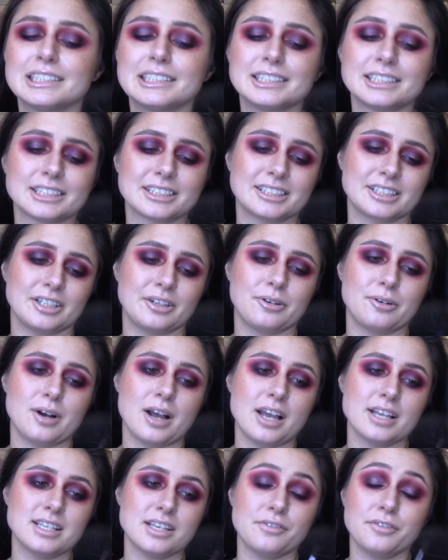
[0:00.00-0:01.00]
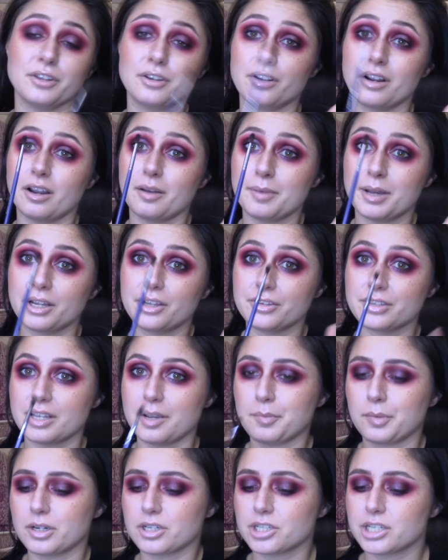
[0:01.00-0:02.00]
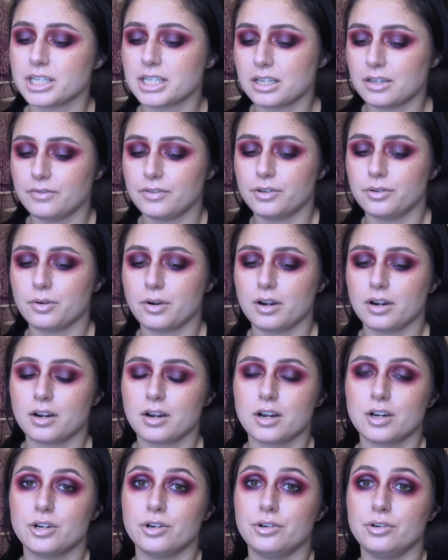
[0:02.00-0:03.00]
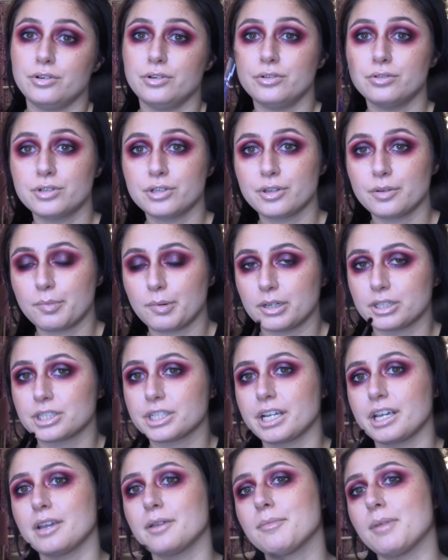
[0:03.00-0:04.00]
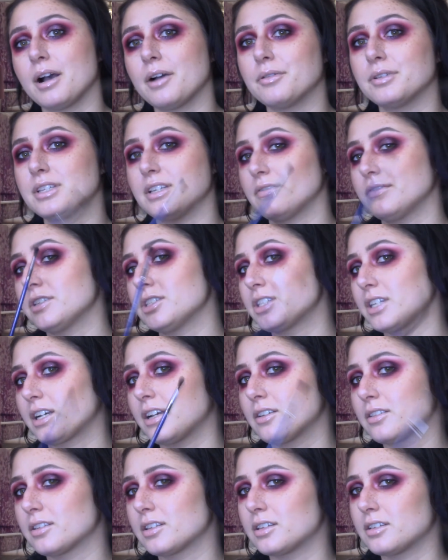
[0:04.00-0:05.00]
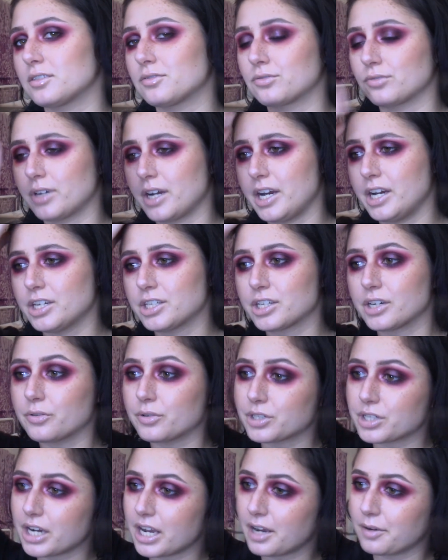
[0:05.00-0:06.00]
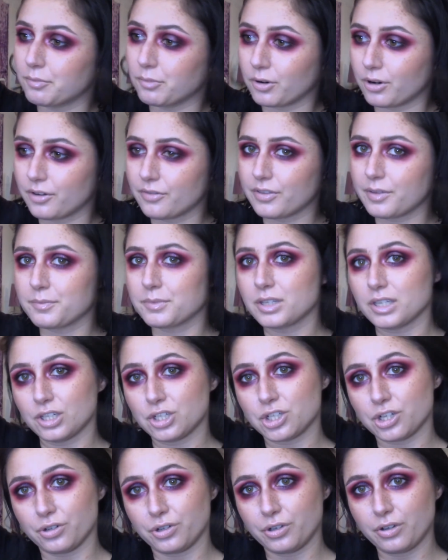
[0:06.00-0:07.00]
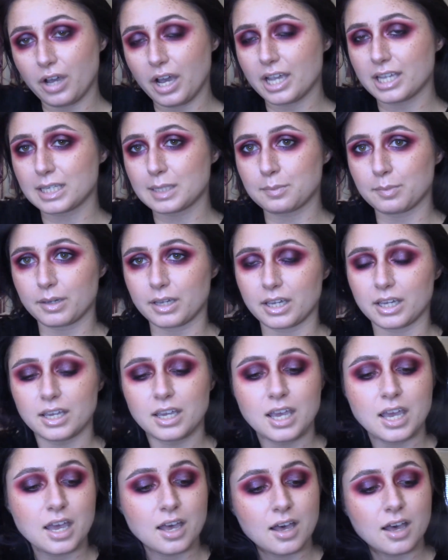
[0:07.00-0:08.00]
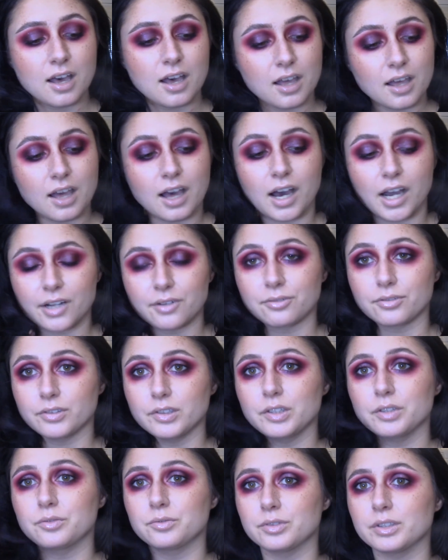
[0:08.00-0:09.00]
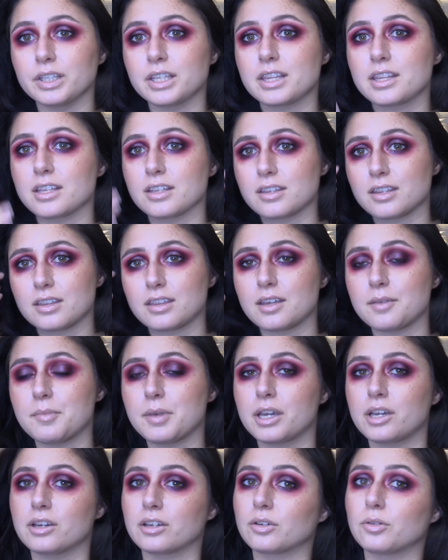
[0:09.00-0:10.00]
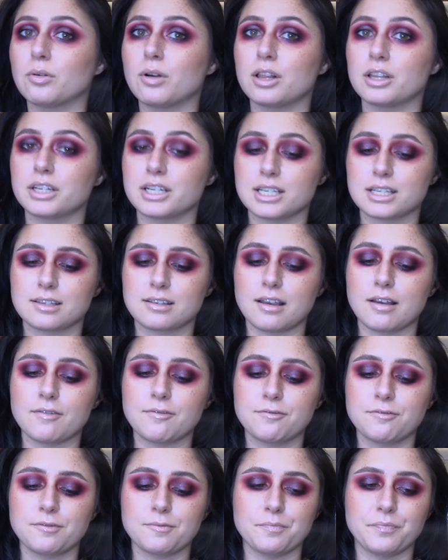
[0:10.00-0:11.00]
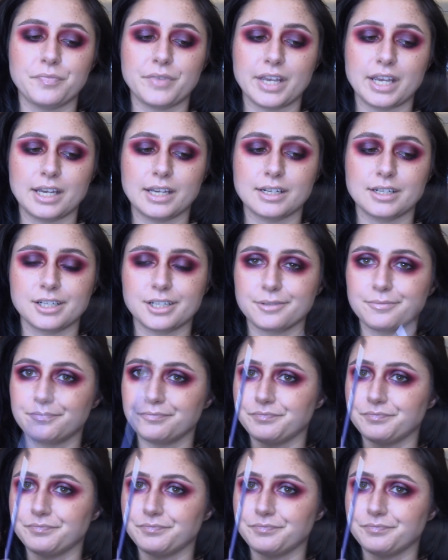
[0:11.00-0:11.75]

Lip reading: So I definitely recommend Cozzette brushes. If you are new to the brush game, I would definitely check out their range. I wish I had more of them to show you guys, but I really think that they make good quality stuff, and